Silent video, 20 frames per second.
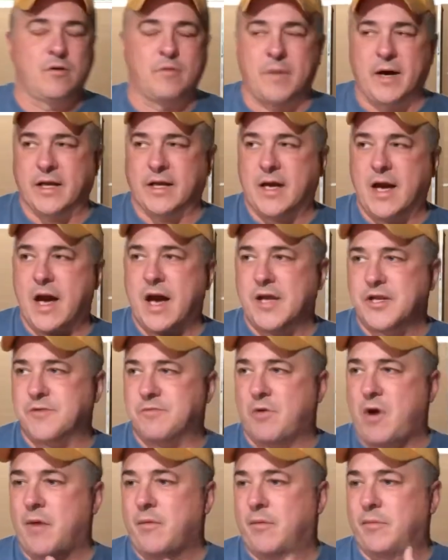oh my gosh,
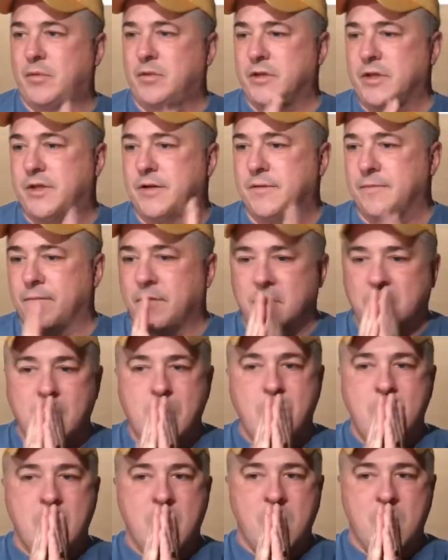probably
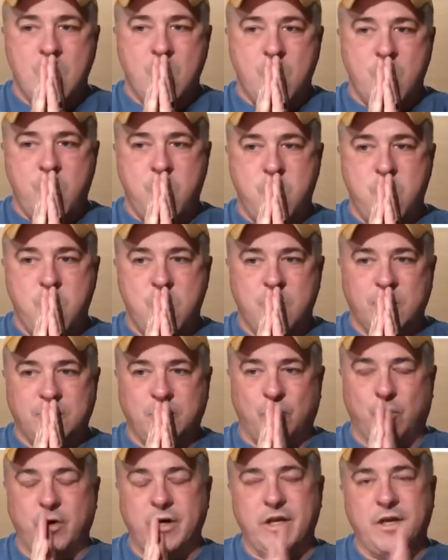
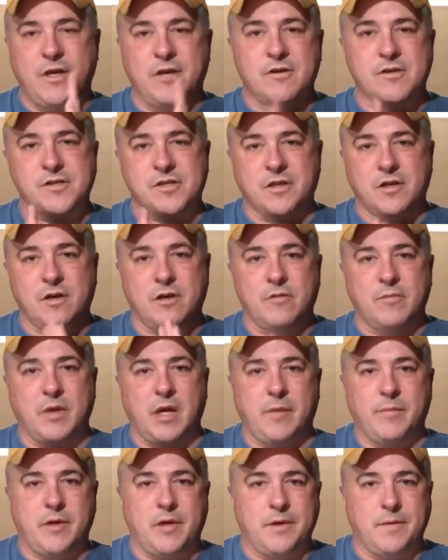20 years ago,
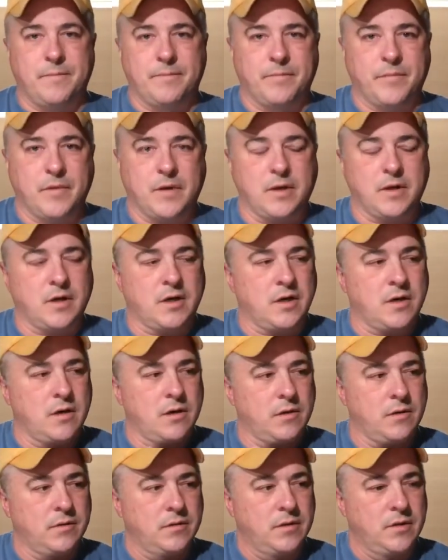maybe.
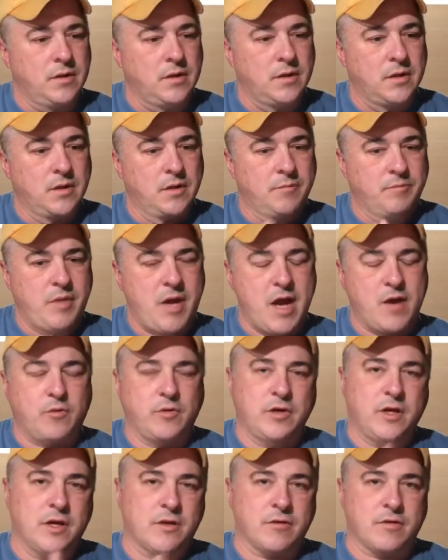Back
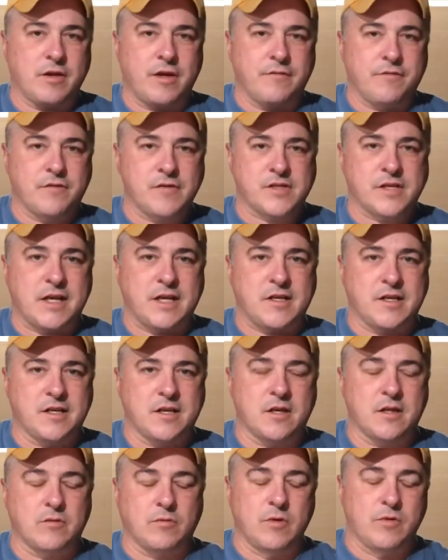when Heather and I first got
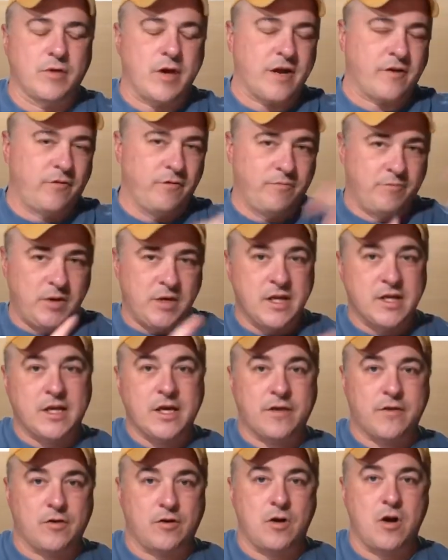together, we've been
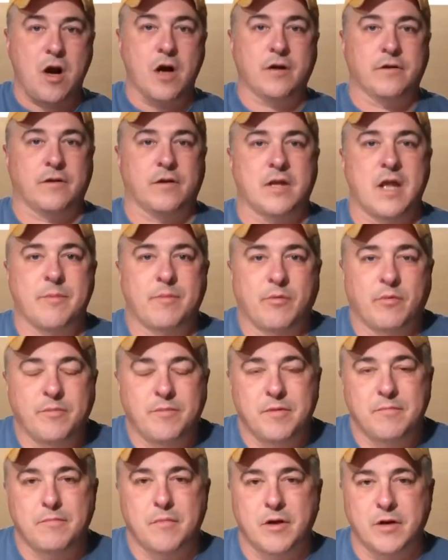together longer than that, but we've
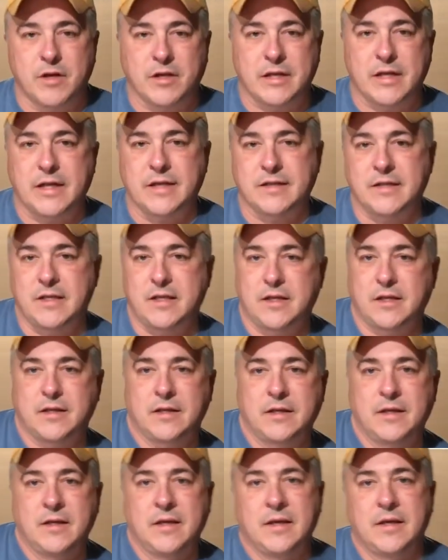been married 19.
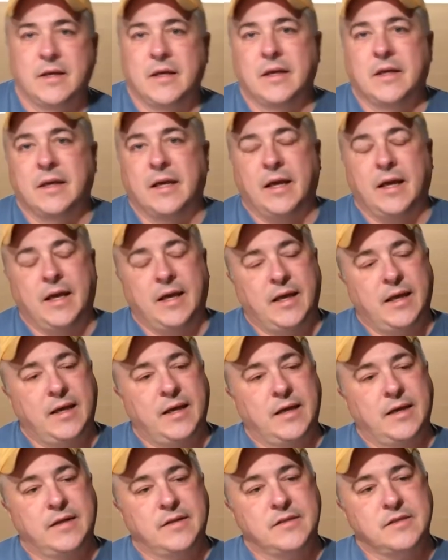
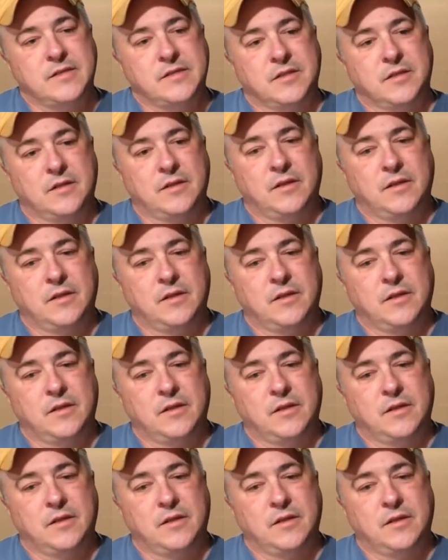And